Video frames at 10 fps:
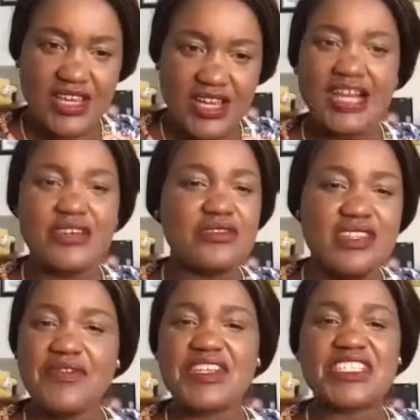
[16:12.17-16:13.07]
I could
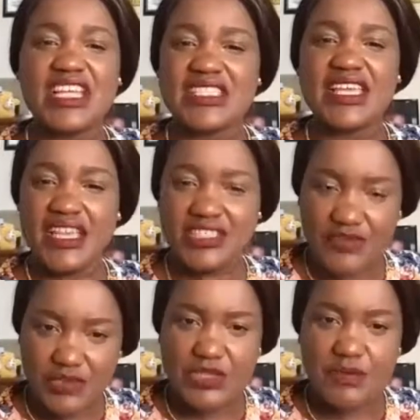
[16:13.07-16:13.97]
never shake the hands of
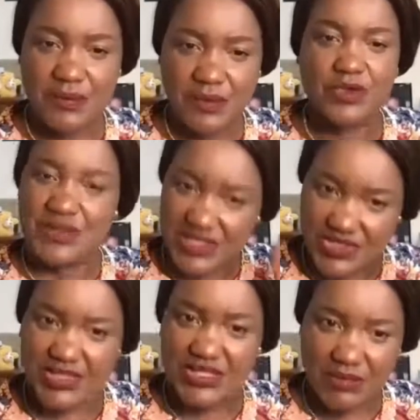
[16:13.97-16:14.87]
those people who
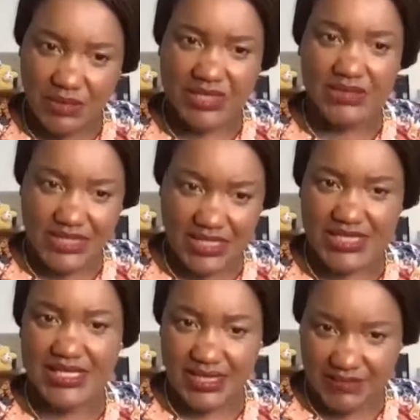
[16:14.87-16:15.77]
mistreated me when I was an
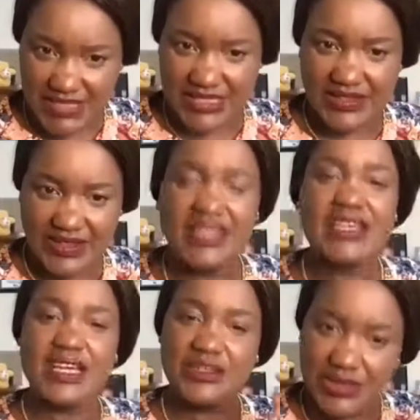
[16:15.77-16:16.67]
asylum seeker
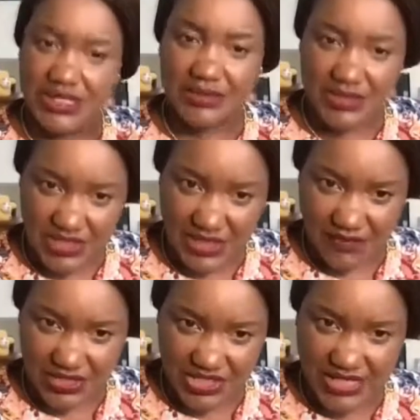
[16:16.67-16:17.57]
and when I was a
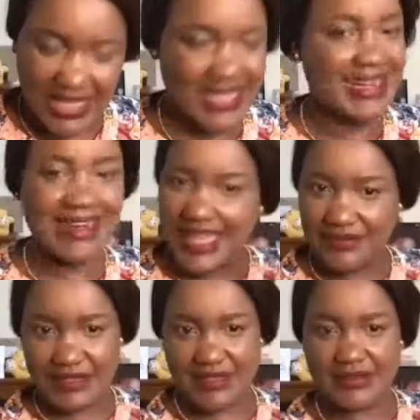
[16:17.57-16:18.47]
refugee.
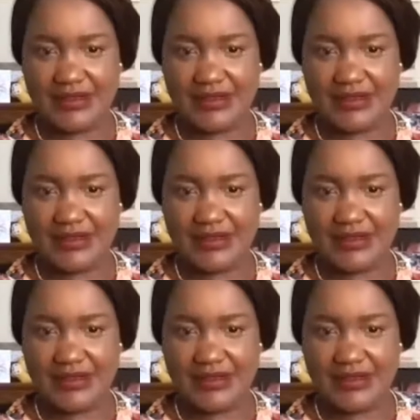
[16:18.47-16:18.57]
Never.